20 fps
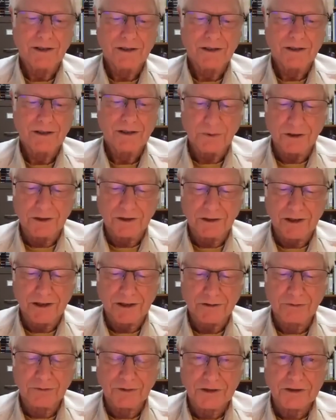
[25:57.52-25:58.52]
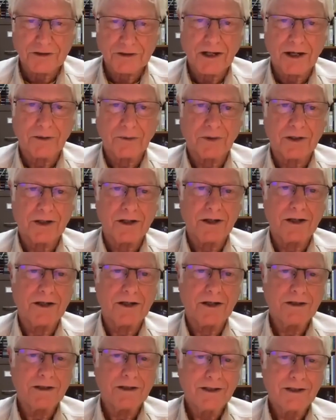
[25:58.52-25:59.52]
we can catch fish that
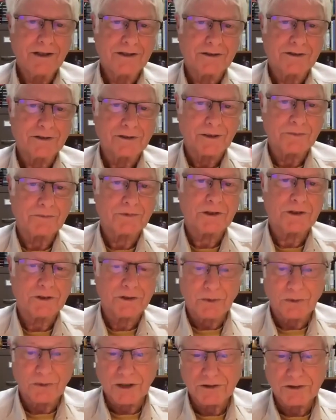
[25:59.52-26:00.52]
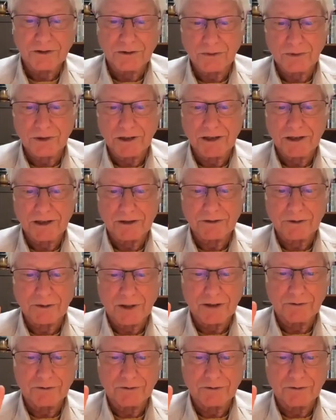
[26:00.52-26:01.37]
way. In some situations, we catch quite a